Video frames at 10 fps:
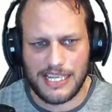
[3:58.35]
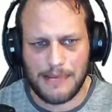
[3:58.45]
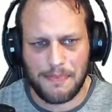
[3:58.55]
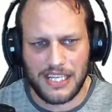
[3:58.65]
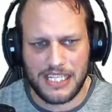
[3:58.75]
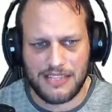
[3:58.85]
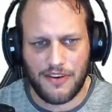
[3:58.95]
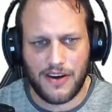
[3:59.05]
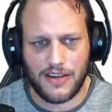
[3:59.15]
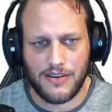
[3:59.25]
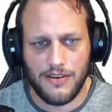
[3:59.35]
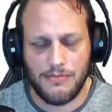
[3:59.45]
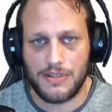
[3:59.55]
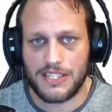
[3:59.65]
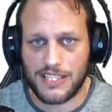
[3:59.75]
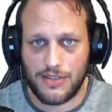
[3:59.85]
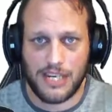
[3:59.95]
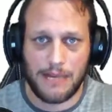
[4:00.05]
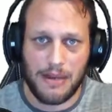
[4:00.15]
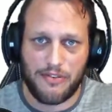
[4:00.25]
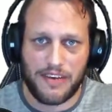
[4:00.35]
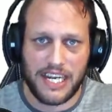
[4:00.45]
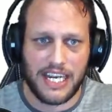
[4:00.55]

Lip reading: this file, but still keep everything in there.